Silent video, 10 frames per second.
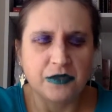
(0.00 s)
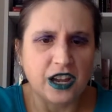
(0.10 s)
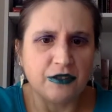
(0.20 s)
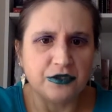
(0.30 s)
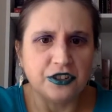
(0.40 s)

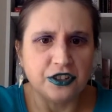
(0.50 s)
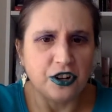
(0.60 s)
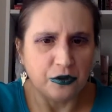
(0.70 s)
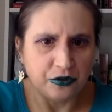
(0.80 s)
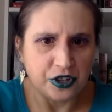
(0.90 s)
have to, you
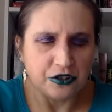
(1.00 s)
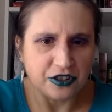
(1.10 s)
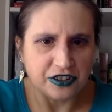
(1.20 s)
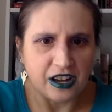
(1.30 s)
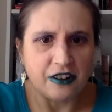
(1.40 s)
know, figure
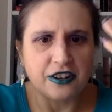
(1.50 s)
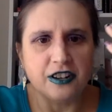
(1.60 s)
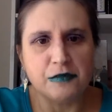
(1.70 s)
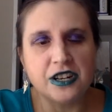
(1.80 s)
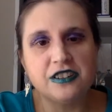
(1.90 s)
this out and
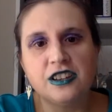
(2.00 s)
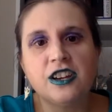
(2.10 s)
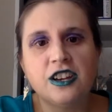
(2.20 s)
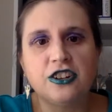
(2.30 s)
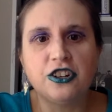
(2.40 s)
admit it
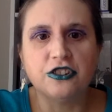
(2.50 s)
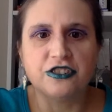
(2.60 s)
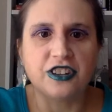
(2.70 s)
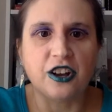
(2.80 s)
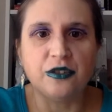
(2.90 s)
to
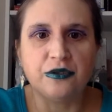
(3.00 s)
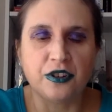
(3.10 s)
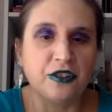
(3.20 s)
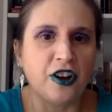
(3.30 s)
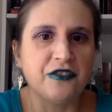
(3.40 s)
yourself.
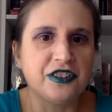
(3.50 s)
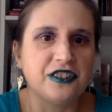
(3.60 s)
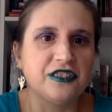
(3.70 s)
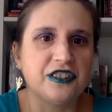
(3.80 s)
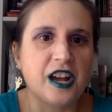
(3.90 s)
Uh,
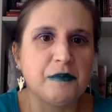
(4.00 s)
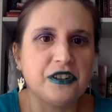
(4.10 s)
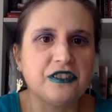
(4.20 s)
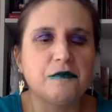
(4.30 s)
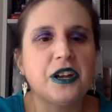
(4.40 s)
obviously, this
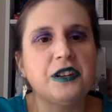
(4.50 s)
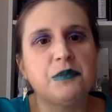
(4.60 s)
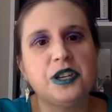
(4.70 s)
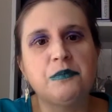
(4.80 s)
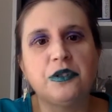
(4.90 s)
happens to many
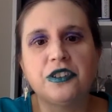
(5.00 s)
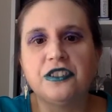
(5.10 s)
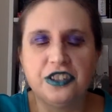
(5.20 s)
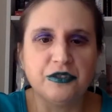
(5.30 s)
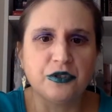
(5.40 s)
people
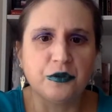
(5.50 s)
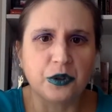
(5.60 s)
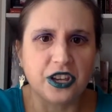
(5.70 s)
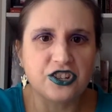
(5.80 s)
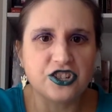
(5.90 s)
in different
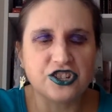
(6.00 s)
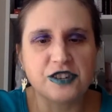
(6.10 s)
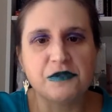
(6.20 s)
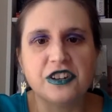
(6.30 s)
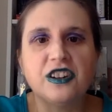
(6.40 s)

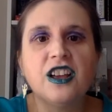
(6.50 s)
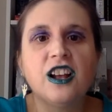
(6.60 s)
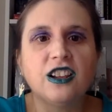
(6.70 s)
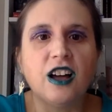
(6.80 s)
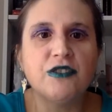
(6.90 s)
relationships and
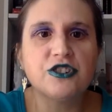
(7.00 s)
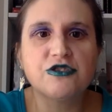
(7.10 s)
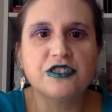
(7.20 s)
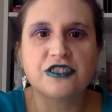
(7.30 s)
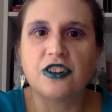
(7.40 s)
love
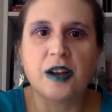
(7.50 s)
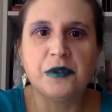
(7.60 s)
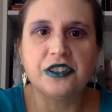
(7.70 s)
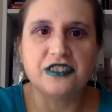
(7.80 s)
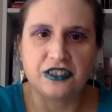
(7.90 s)
interests, so
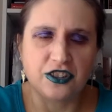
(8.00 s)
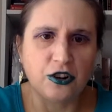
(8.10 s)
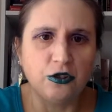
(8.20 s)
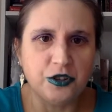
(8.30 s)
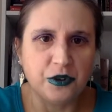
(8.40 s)
Emily isn't the
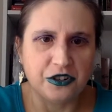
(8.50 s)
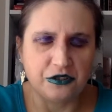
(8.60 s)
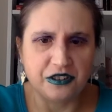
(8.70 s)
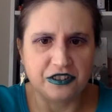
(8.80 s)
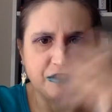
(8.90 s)
only one who
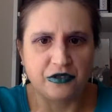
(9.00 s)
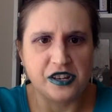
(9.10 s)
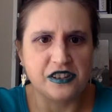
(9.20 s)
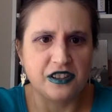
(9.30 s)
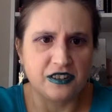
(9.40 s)
has to
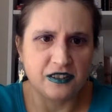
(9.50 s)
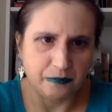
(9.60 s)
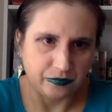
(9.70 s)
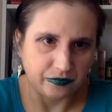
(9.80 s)
face this.